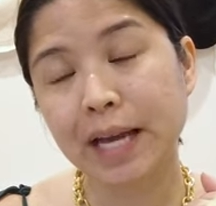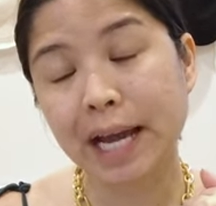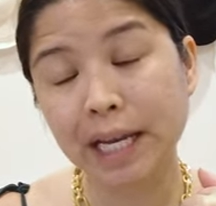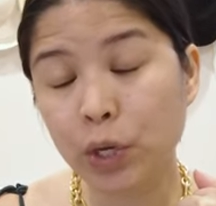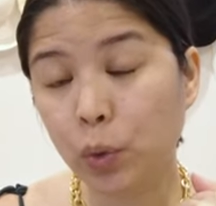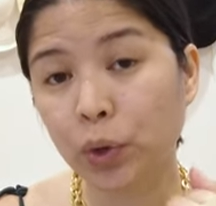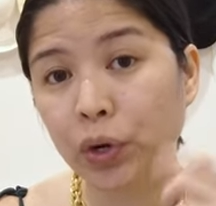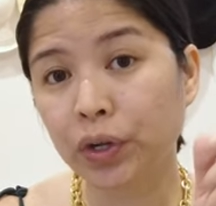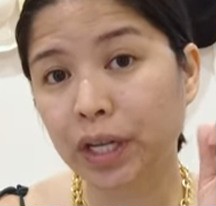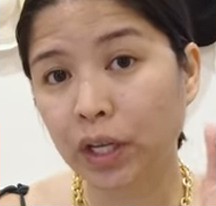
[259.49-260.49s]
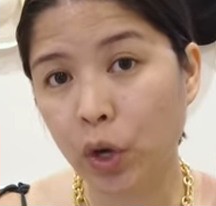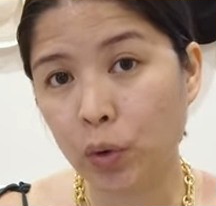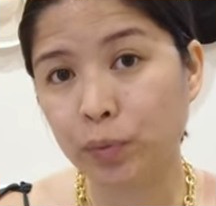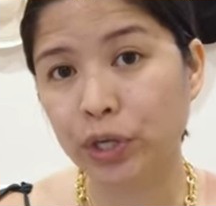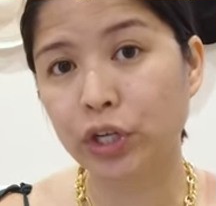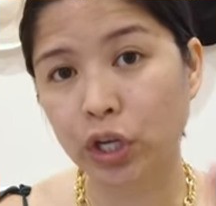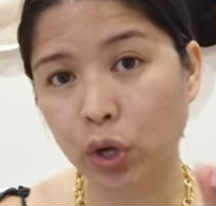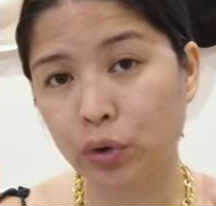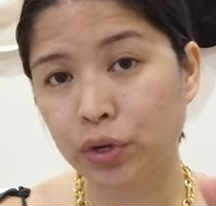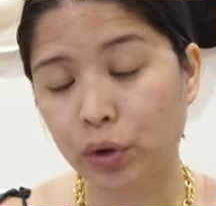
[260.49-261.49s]
I did order the
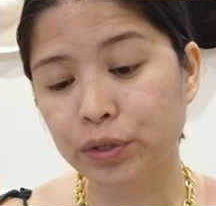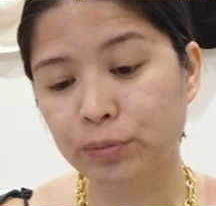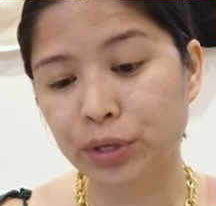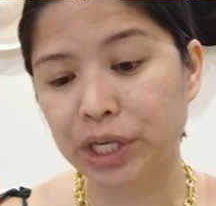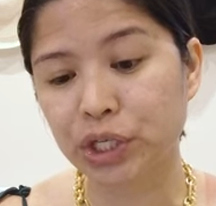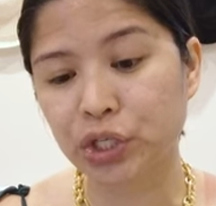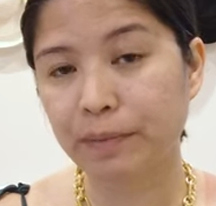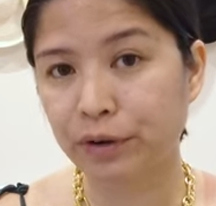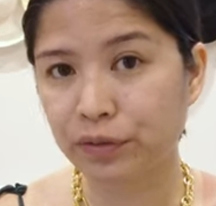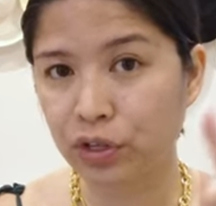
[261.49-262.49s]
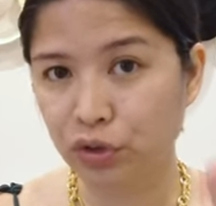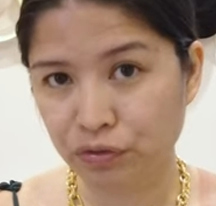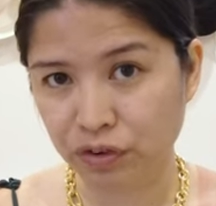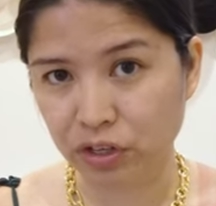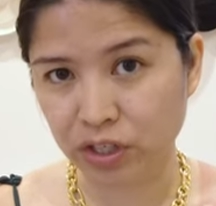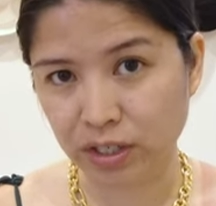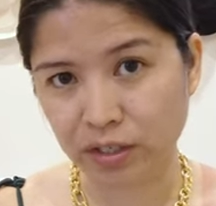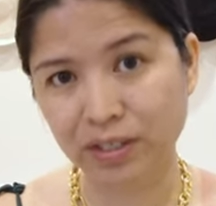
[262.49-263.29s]
low nose bridge, but of the new version.